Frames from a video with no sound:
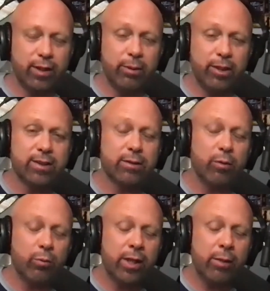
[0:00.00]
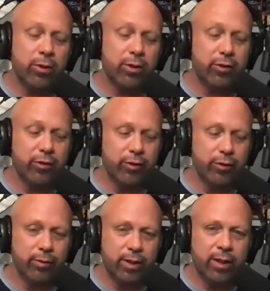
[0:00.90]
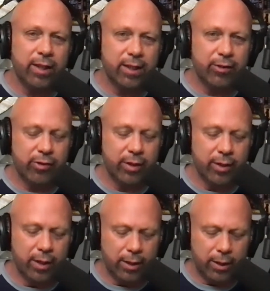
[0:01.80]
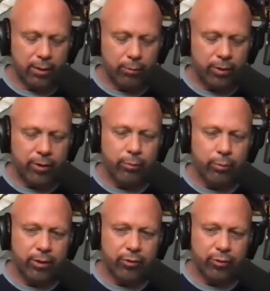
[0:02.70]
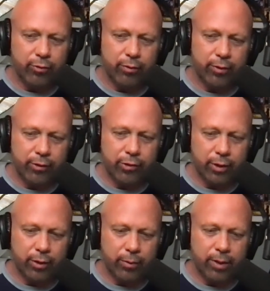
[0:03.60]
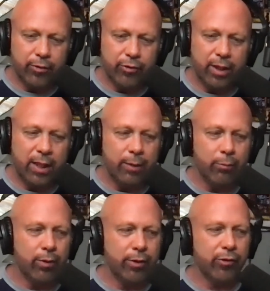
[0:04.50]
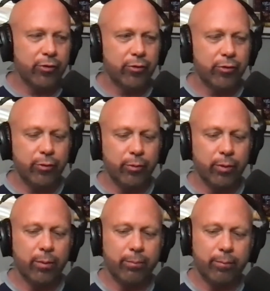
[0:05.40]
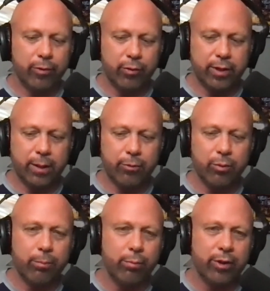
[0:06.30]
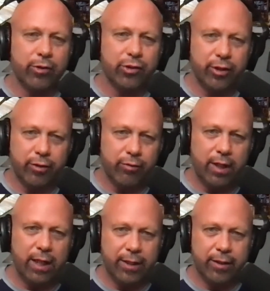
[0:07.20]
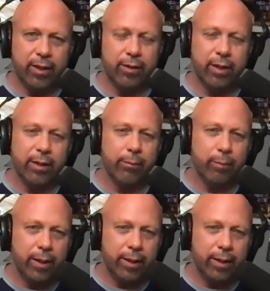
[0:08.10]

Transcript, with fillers: Because what I wanted to do, and like I said, one of the reasons for this show is that I want us to um, to attempt to bridge the divide and and and